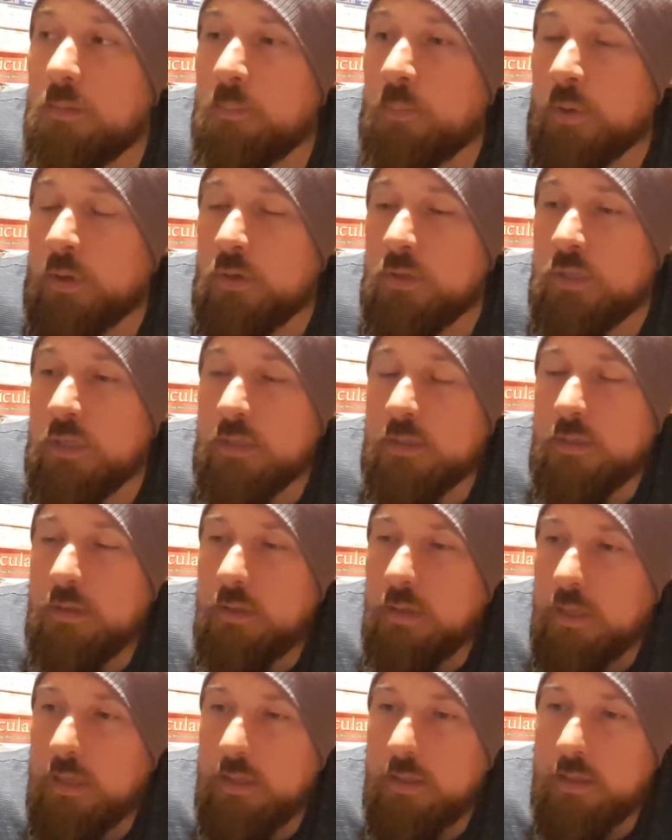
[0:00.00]
because
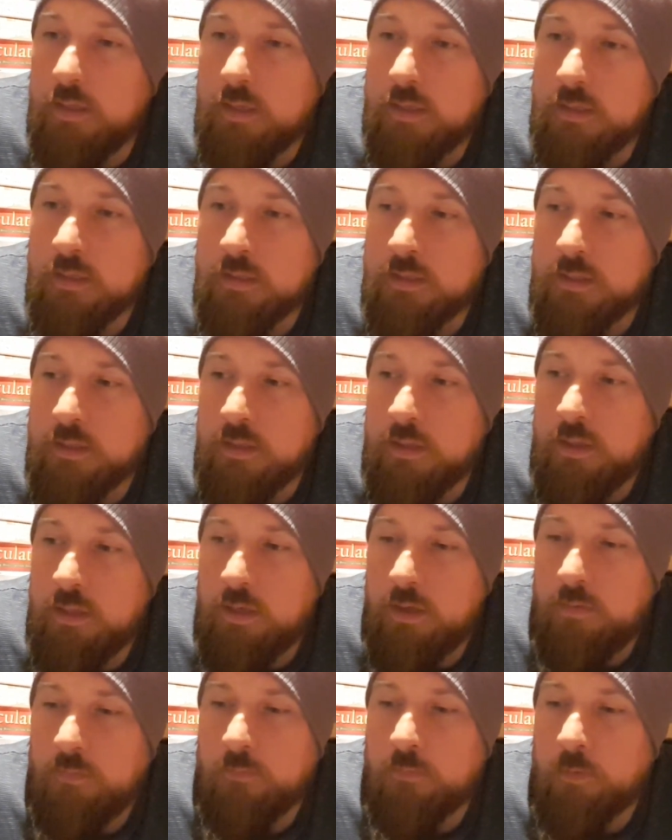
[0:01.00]
he's
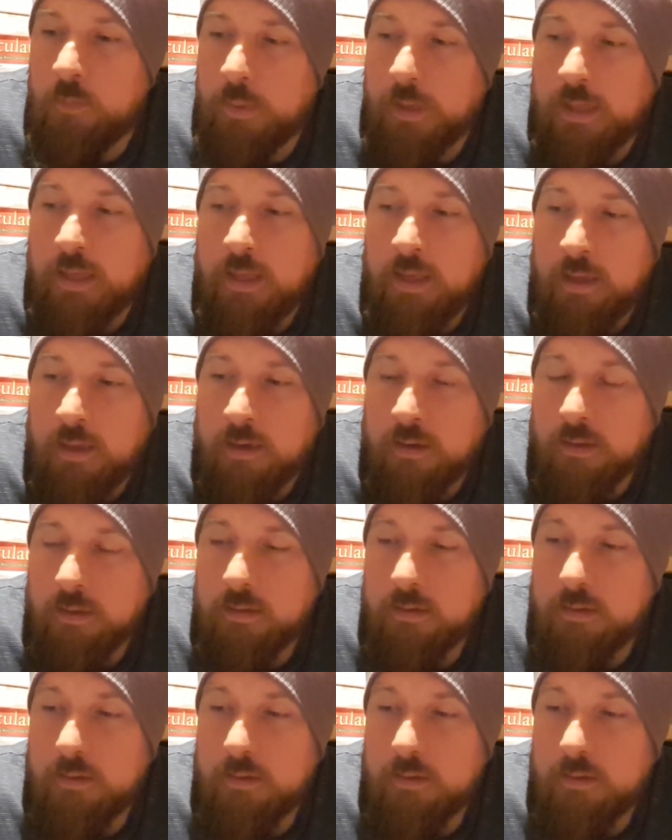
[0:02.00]
learned from a kid